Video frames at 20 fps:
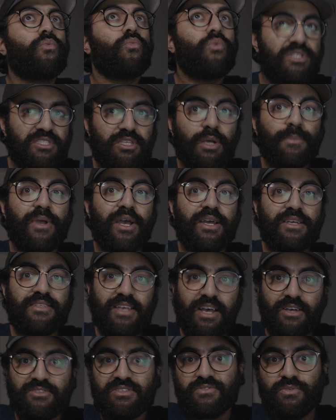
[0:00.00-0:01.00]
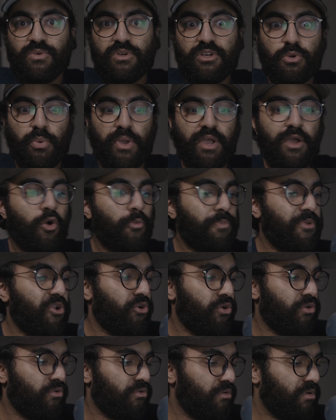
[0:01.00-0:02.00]
What's up, guys? How's everyone doing? Hope
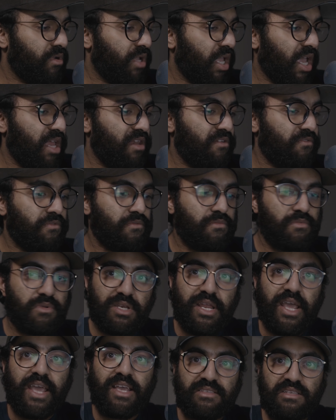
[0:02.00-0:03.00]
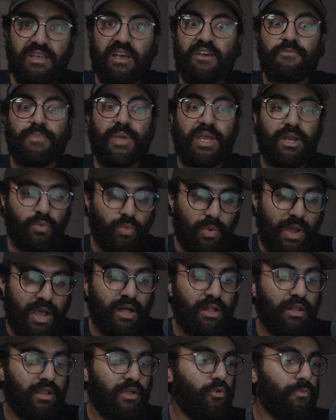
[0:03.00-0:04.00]
your kind of days have been
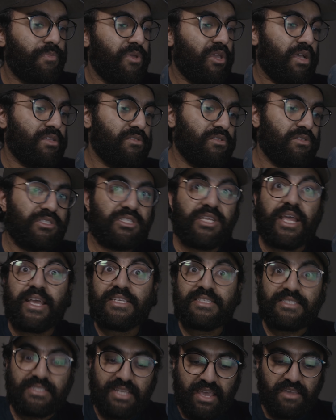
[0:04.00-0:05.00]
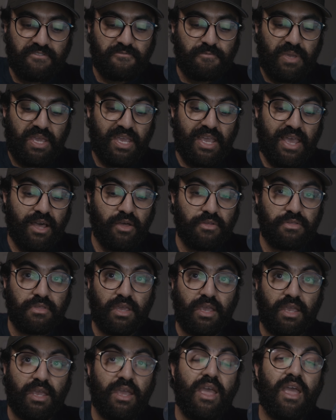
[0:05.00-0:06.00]
well. Hope you guys are staying safe, being
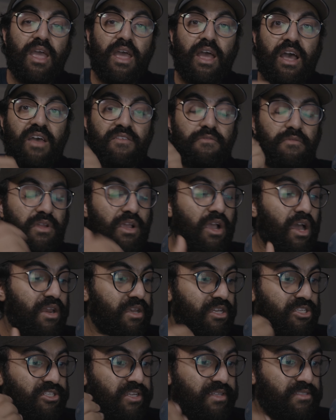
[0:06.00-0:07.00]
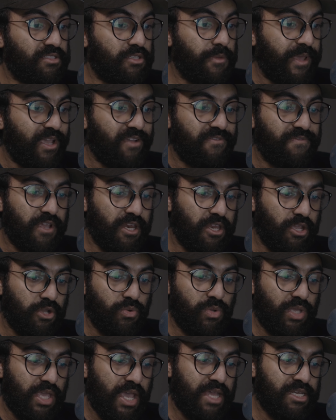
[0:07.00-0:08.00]
healthy. I haven't gotten a chance to make a
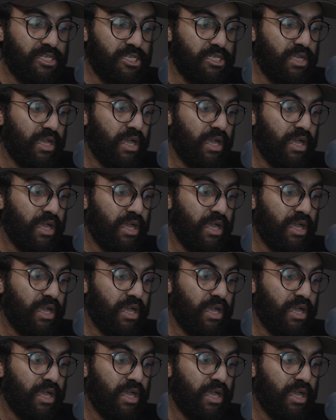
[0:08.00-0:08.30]
video yet.